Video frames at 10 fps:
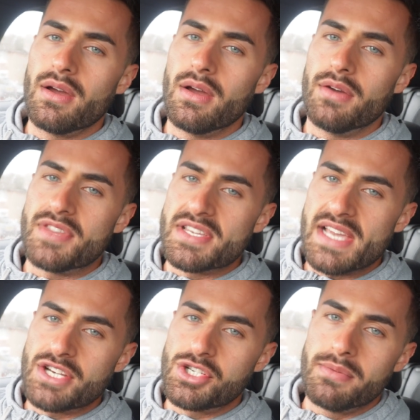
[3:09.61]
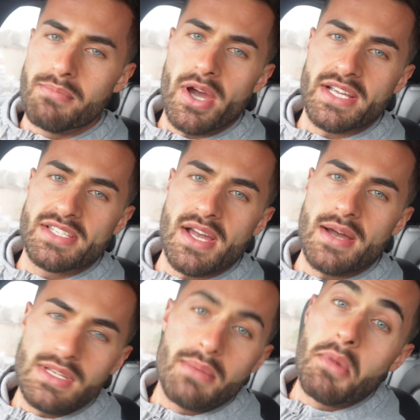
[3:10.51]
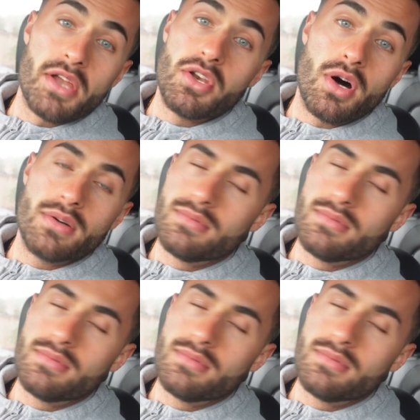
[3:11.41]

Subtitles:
of the session mic'd up, you might not.